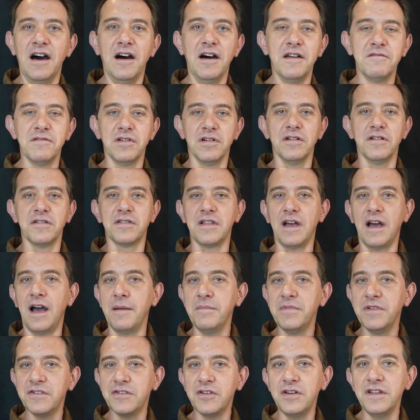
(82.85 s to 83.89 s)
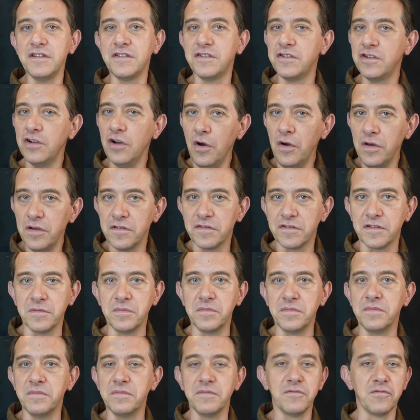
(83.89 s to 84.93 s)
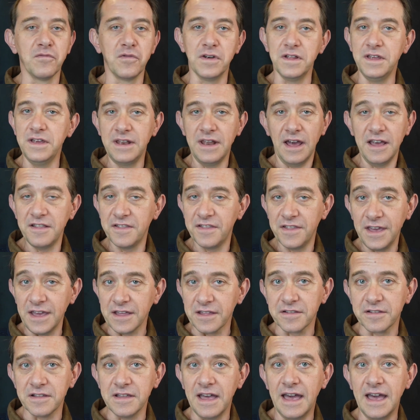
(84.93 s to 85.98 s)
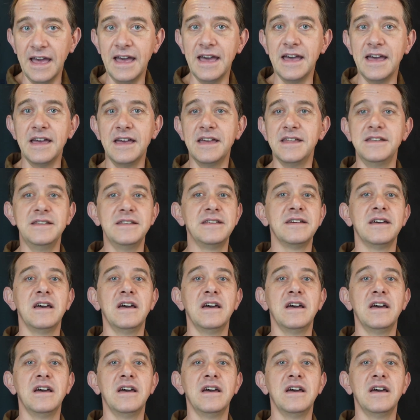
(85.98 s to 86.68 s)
unrehearsed, I'm just going to show you some really nice things, and